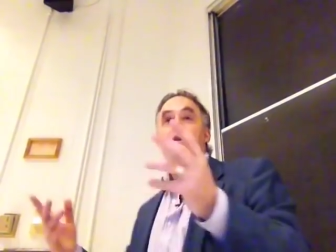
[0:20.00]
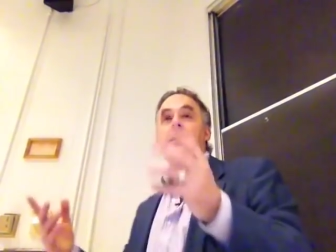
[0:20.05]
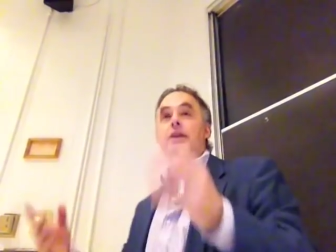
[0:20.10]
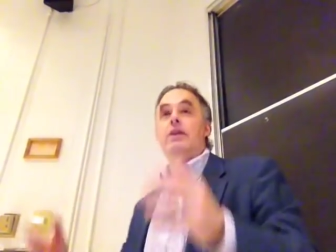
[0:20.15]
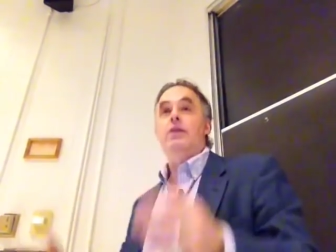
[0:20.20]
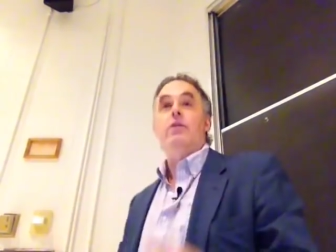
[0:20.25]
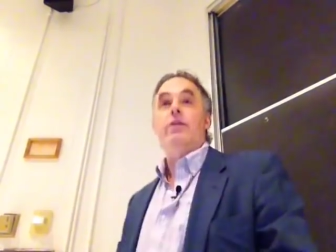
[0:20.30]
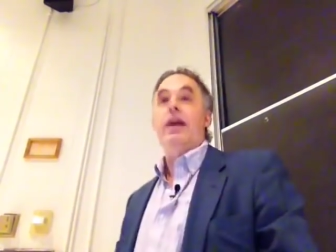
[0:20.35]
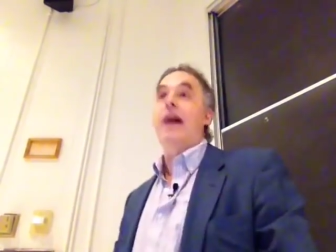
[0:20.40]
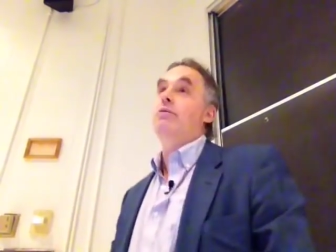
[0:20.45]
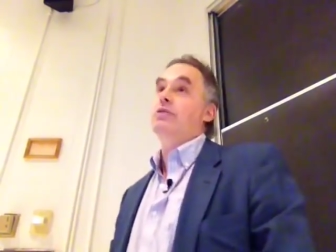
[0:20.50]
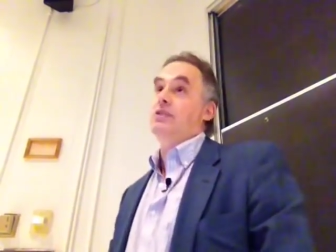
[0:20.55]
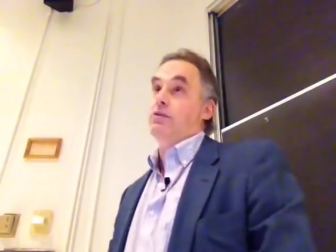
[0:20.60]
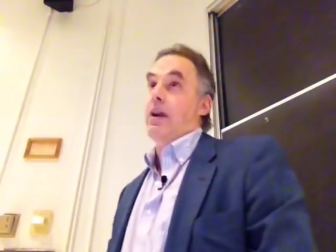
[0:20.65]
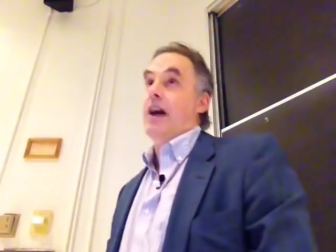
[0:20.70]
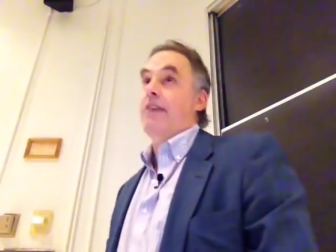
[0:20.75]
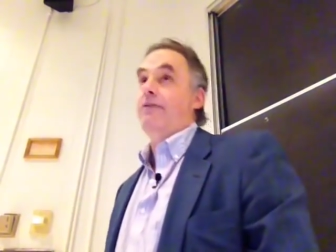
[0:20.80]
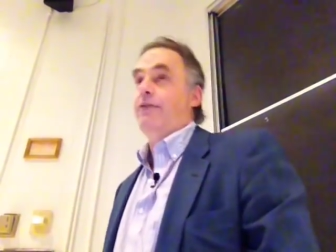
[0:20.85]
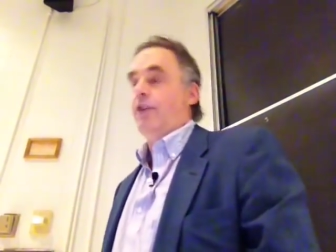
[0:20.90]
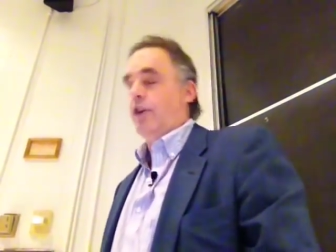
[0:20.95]
you know, that was
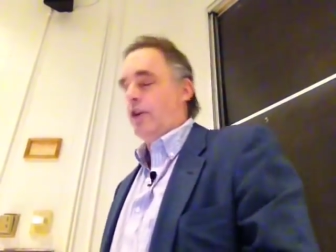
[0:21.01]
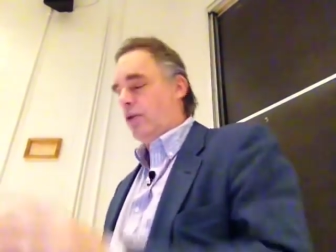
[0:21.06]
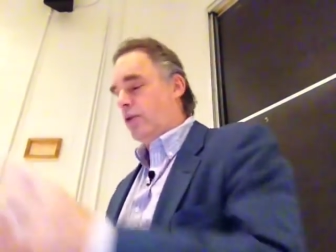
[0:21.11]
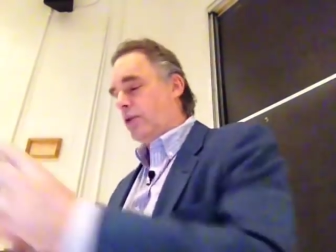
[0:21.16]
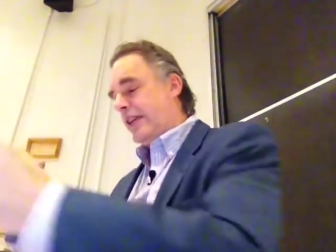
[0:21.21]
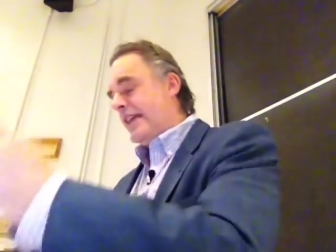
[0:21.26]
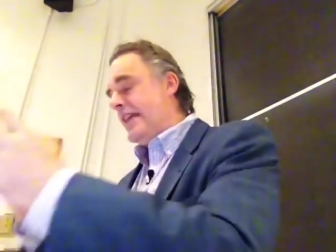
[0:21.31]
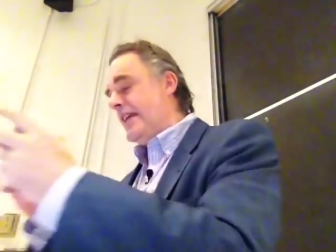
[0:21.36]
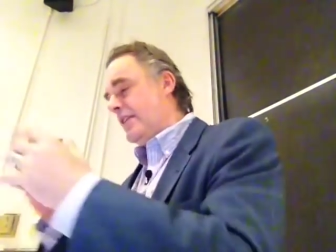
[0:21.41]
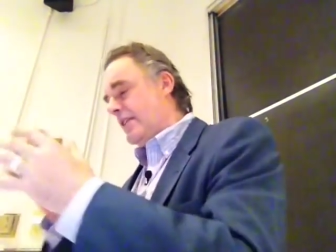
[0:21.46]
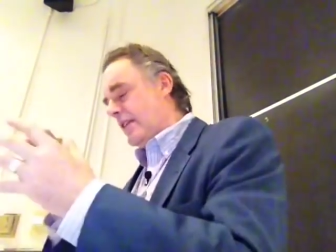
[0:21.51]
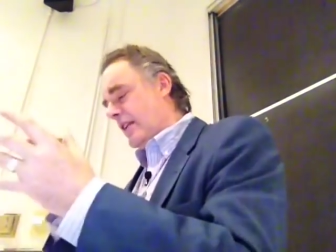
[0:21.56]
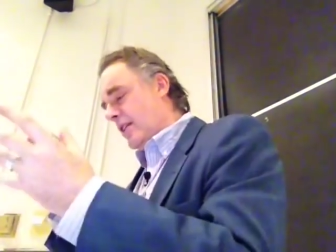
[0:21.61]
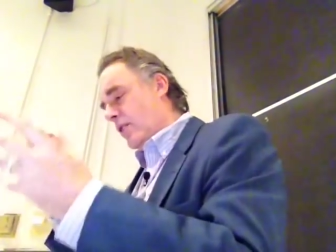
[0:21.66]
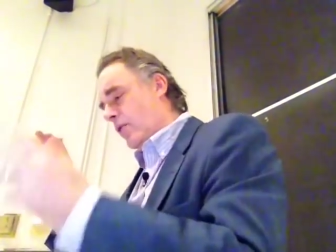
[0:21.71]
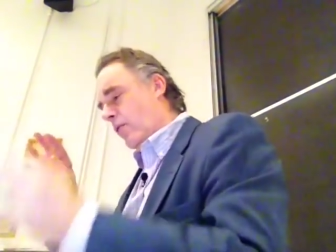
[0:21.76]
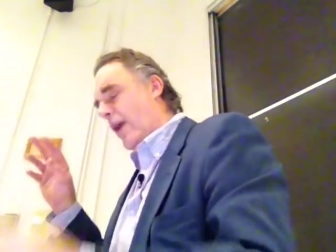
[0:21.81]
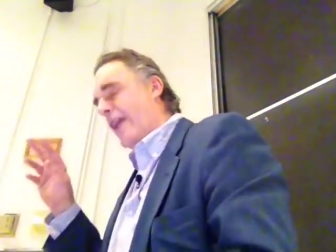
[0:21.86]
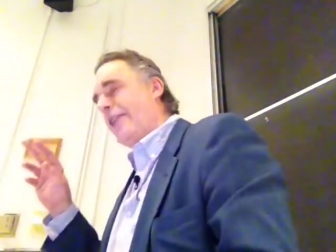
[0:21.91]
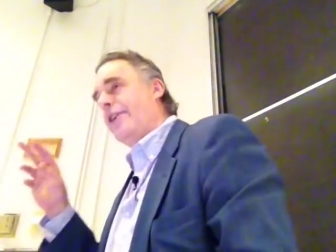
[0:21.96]
rough on old Heath, and
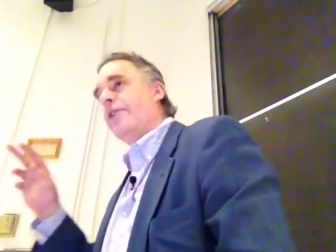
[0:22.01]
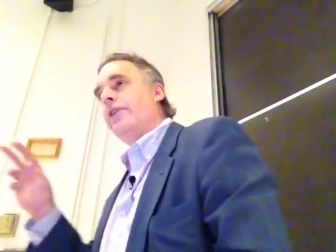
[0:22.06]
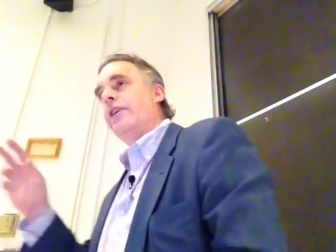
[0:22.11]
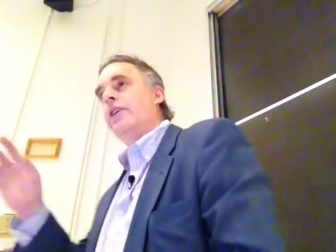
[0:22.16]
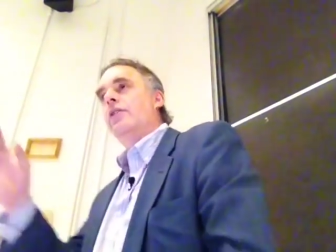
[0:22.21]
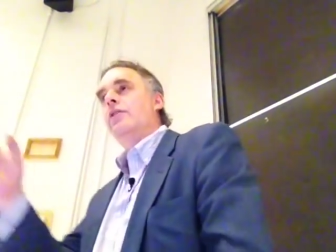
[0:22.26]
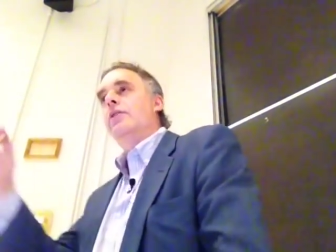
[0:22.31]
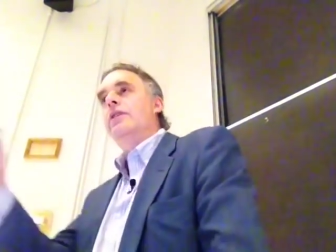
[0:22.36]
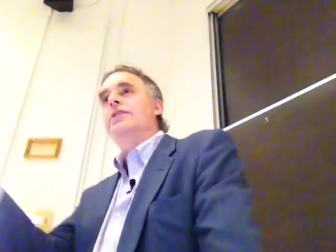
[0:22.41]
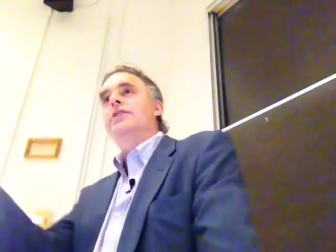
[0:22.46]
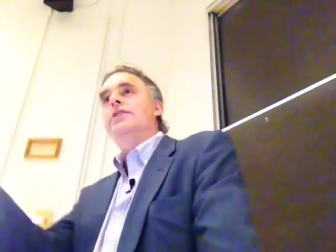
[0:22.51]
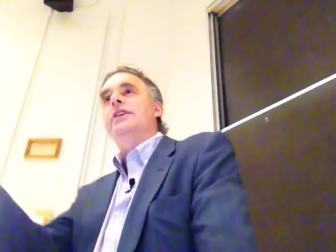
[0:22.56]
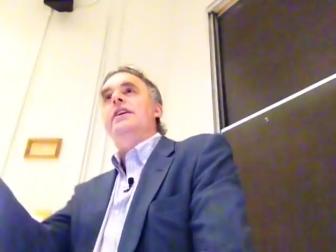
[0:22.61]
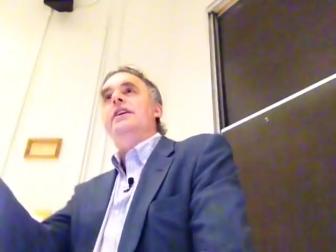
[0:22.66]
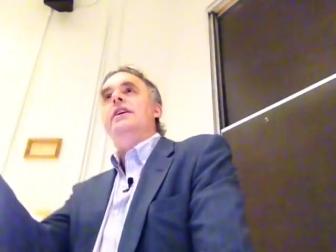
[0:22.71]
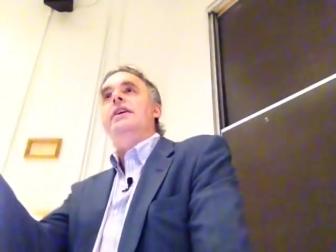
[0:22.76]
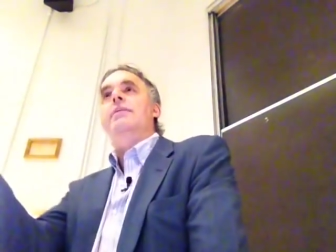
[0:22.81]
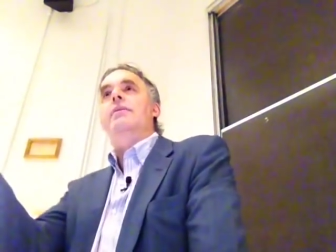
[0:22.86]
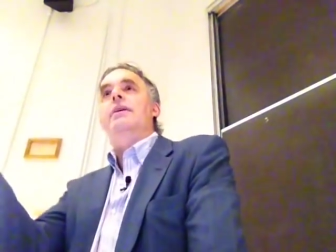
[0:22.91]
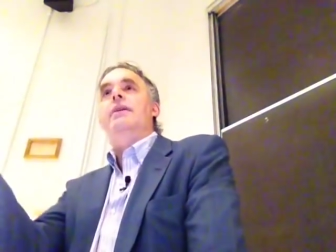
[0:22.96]
no wonder, you know, because
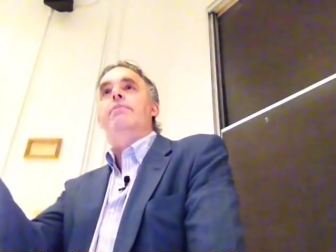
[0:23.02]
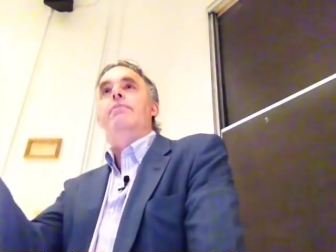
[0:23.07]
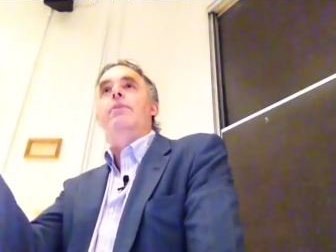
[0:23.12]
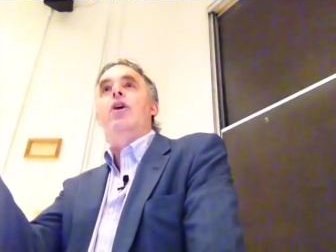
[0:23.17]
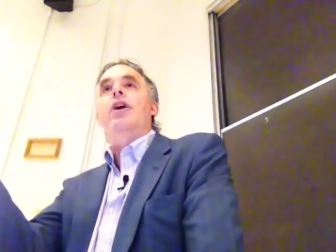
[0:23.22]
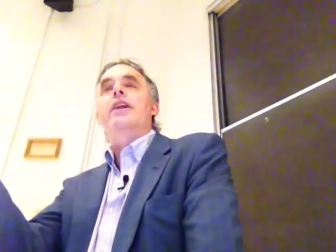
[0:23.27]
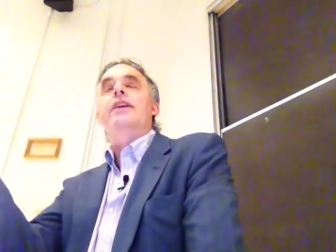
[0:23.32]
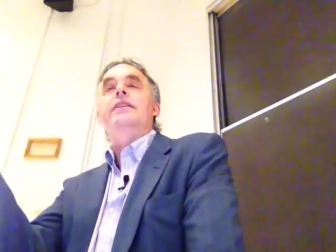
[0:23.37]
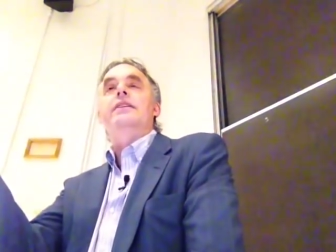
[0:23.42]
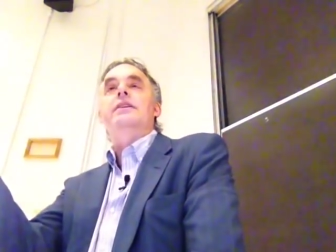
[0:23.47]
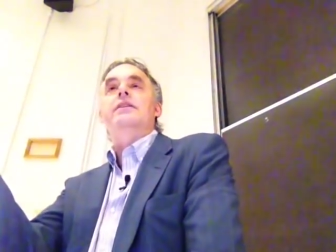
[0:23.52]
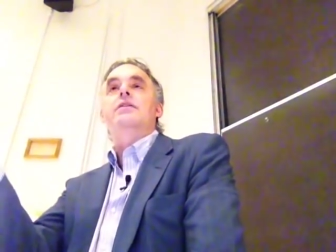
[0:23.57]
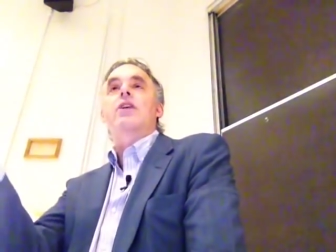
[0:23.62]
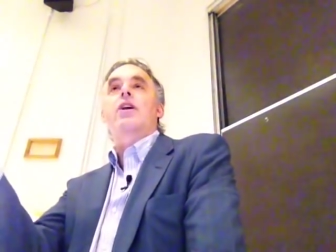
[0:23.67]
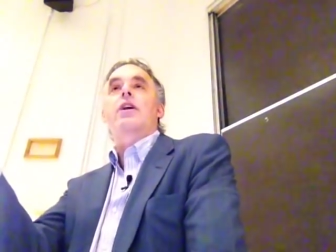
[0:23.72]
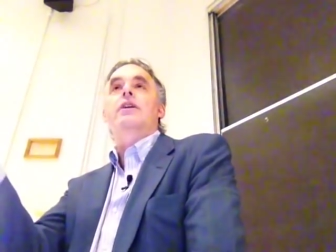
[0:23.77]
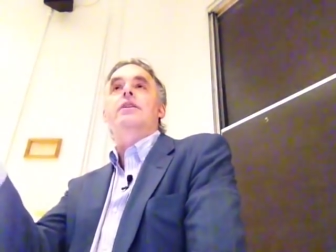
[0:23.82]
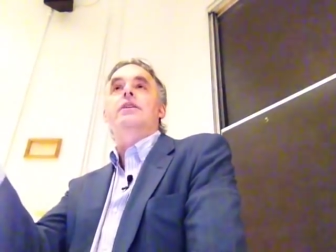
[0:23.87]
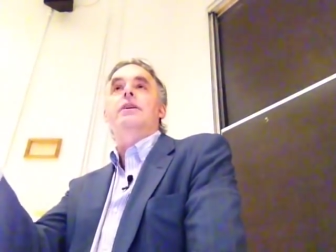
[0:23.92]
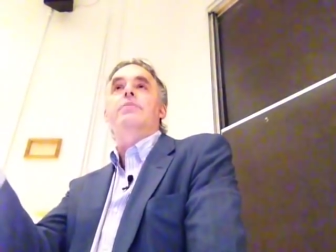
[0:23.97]
he embodied this
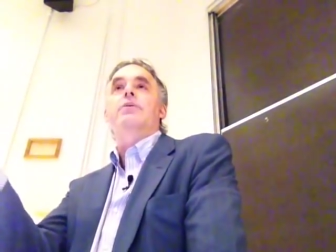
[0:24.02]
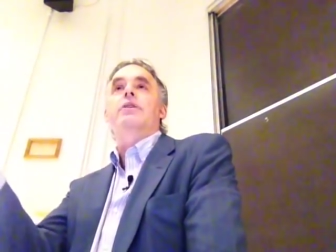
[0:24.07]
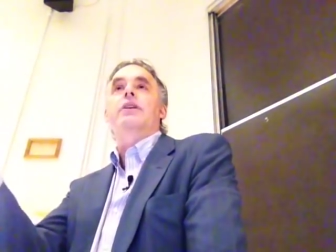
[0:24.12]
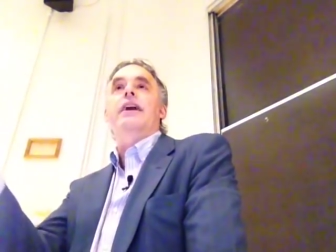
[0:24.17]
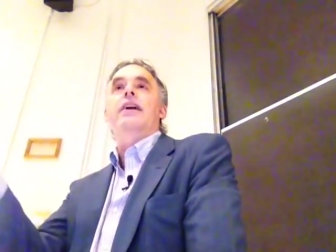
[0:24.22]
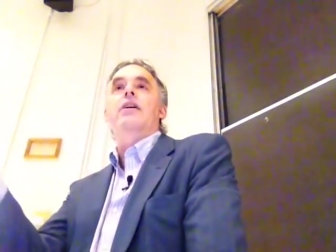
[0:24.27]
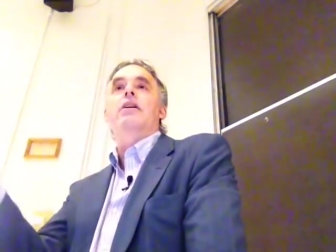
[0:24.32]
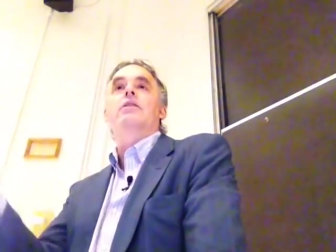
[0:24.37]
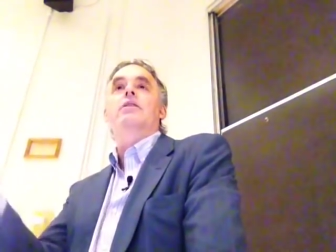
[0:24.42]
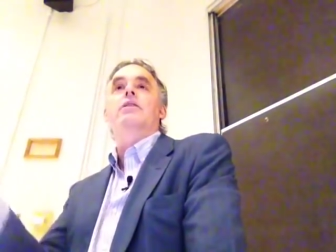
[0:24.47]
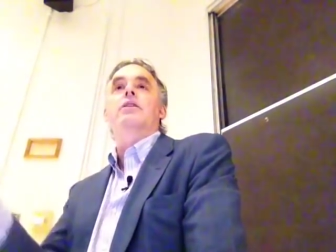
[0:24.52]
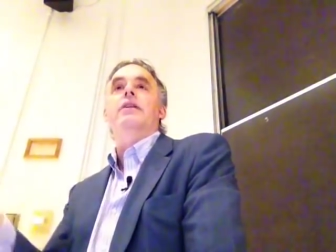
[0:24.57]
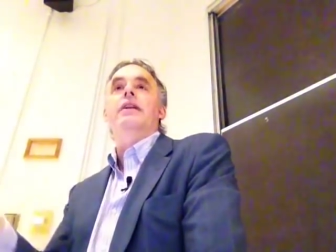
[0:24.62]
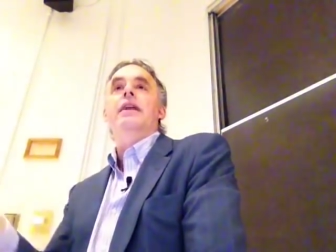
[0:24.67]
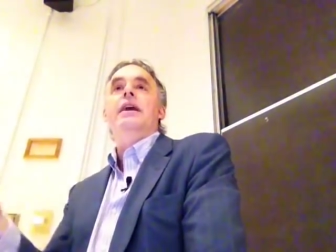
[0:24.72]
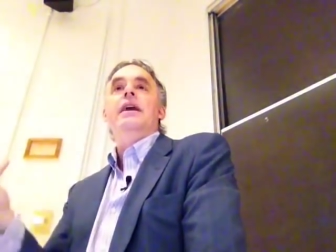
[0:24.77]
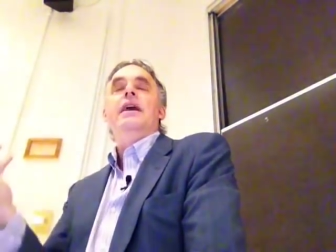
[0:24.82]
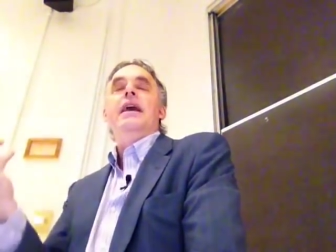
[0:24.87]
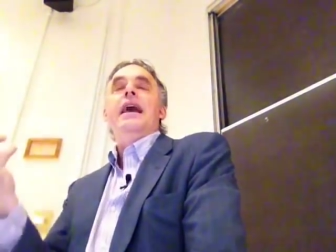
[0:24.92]
archetypal character.